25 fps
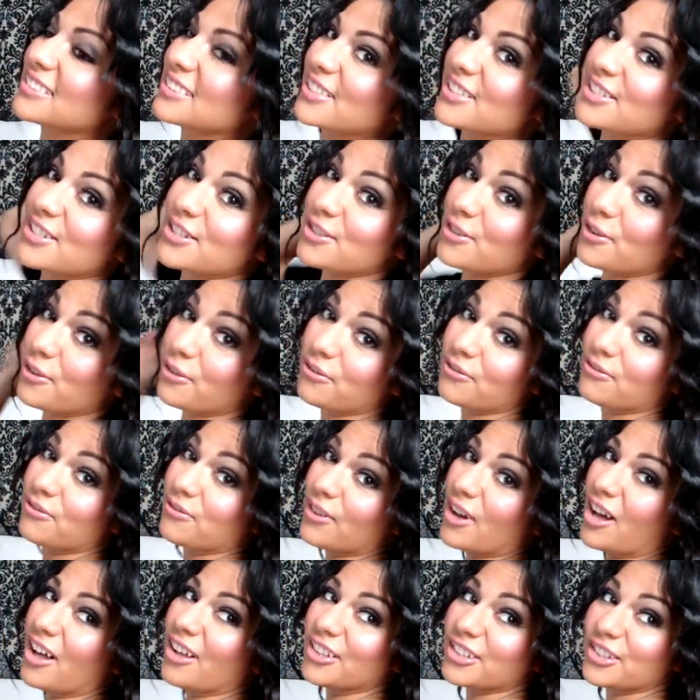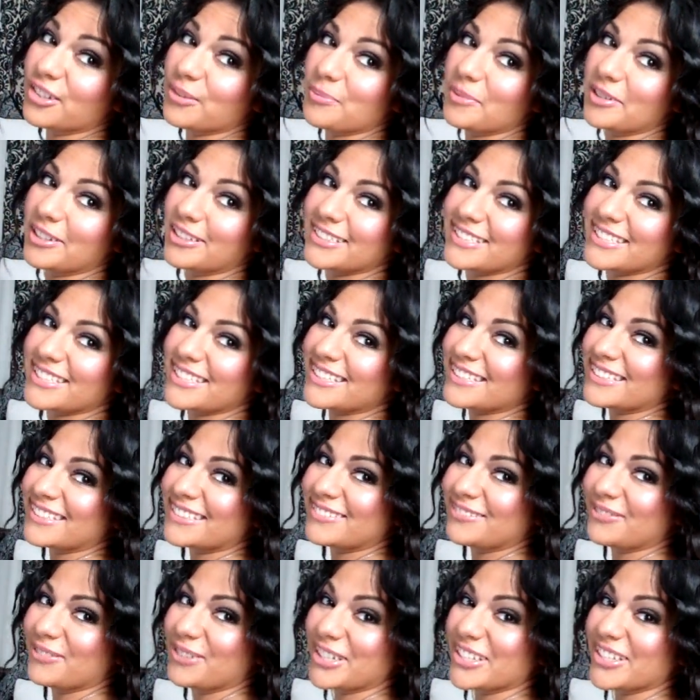So voluminous.
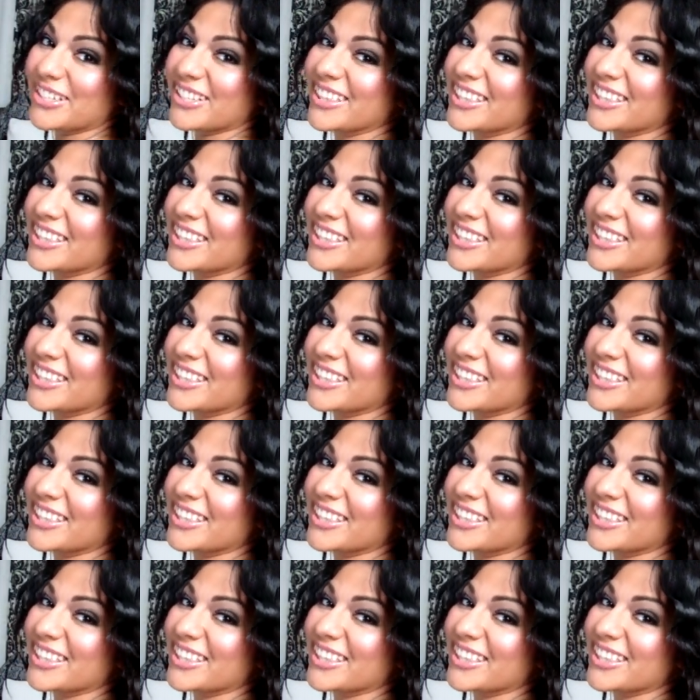What do you